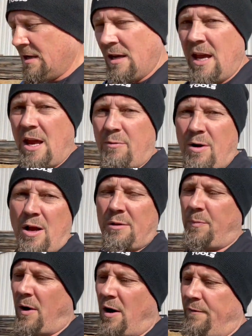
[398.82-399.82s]
It runs
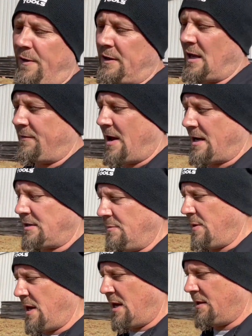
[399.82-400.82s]
perfect. I've actually
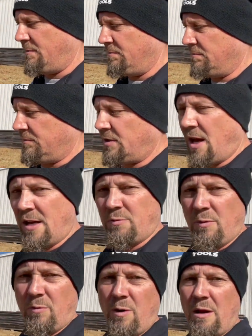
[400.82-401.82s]
been in touch
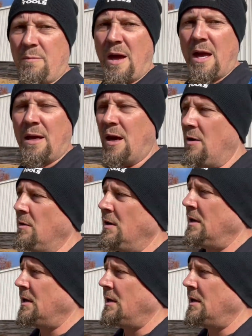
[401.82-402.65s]
with Winnebago